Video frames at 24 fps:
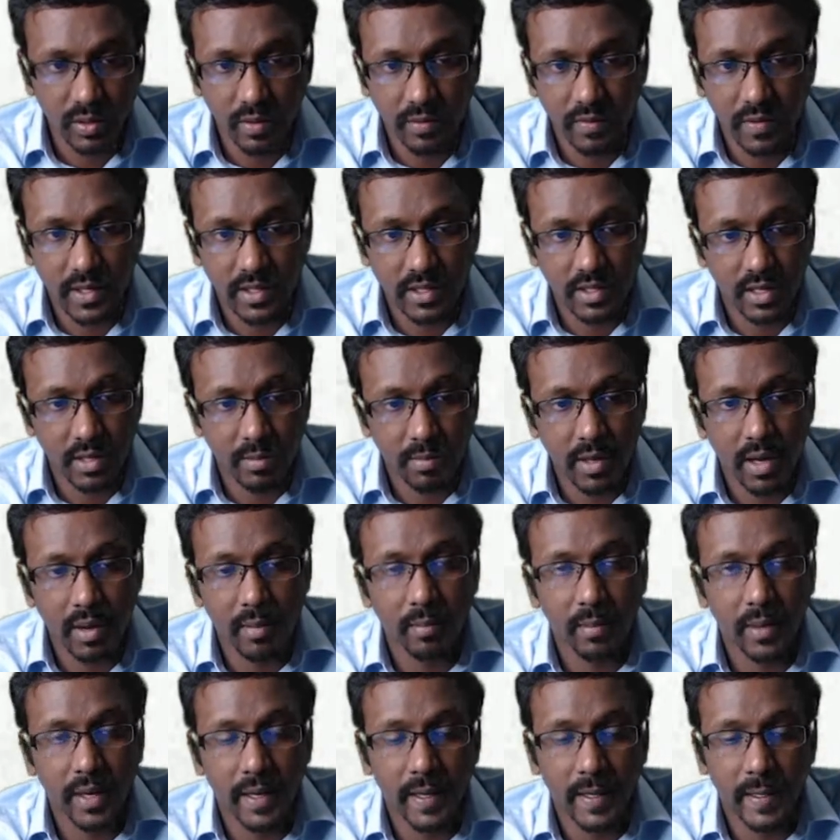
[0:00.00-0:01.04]
So first step
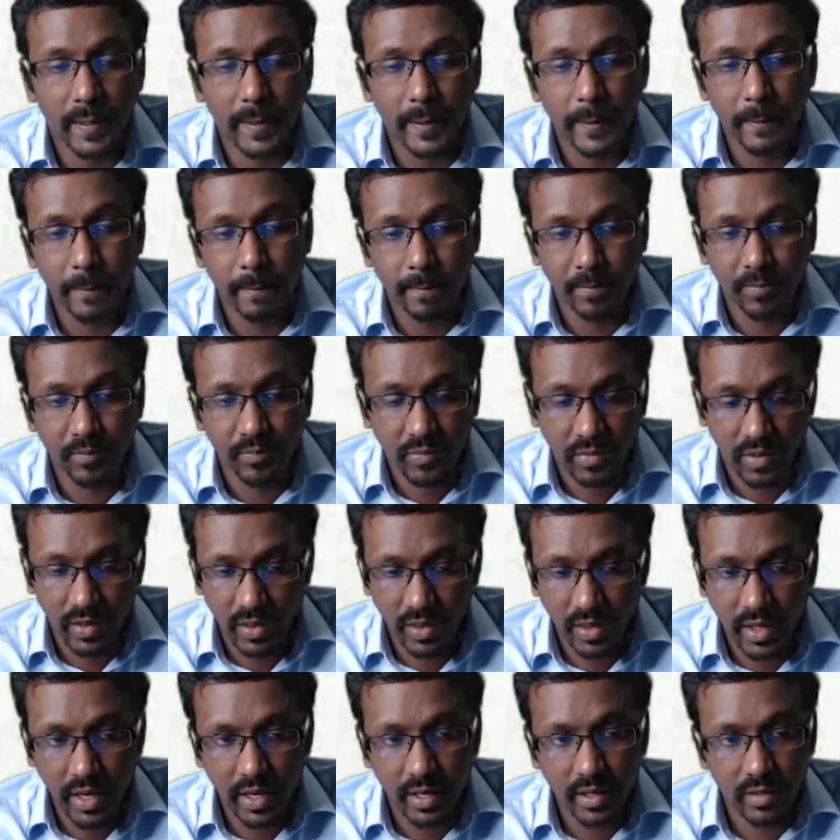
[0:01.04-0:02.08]
completed.
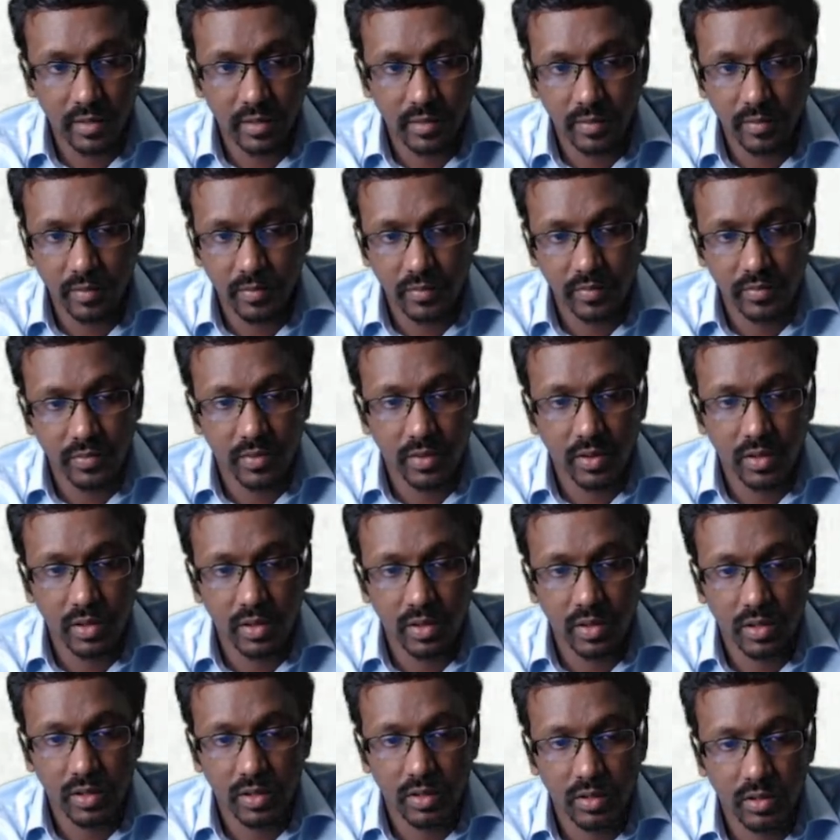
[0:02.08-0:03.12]
Then
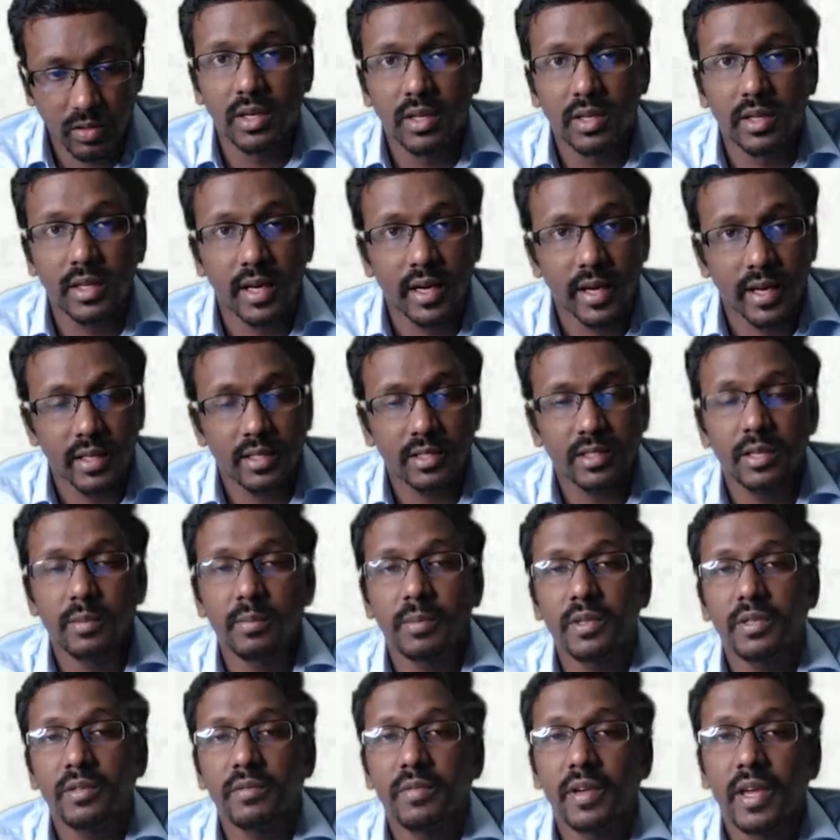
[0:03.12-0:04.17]
the next
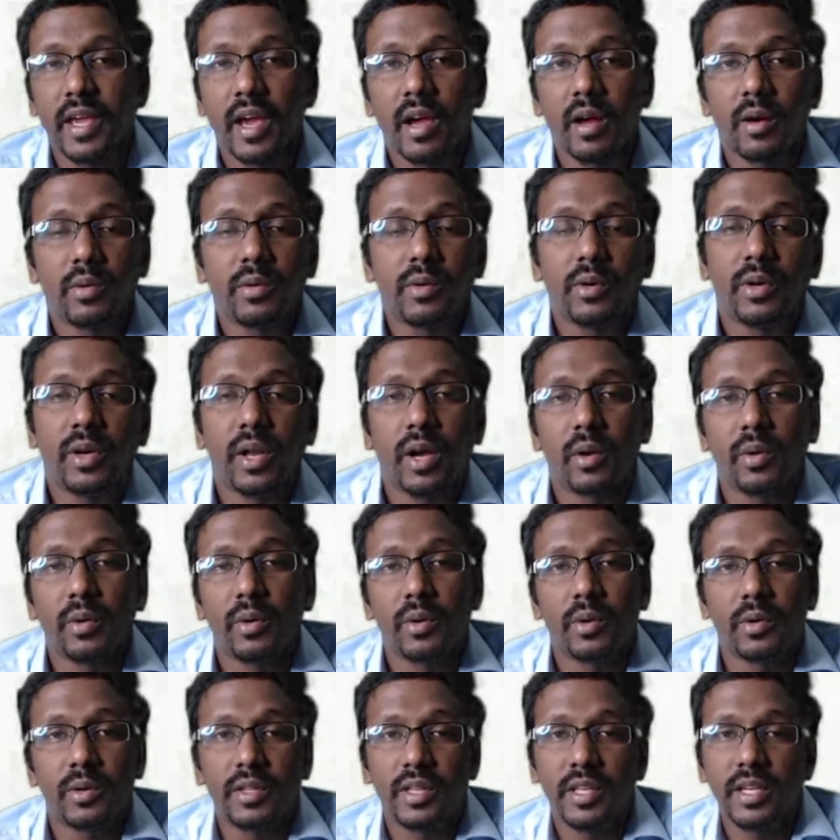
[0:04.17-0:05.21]
step is we have to
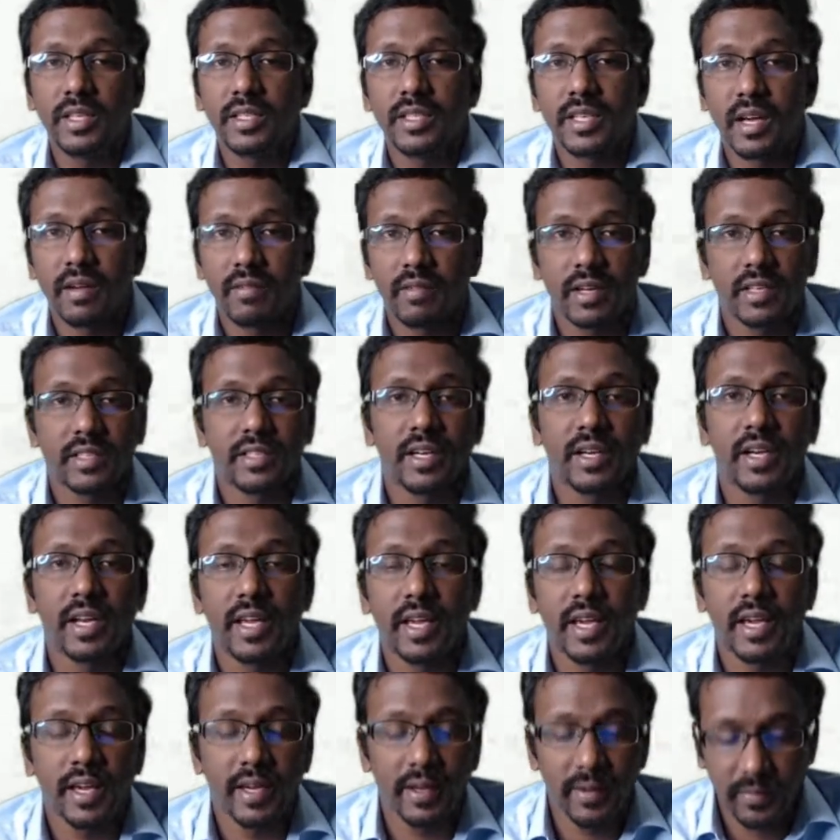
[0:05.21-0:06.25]
download the Java
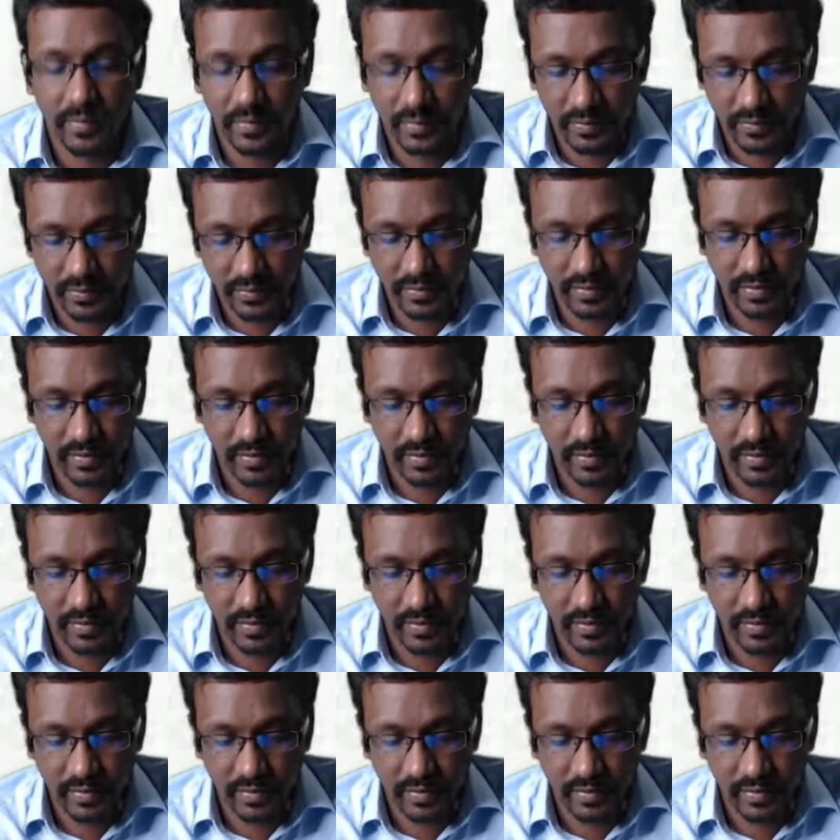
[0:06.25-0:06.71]
JDK.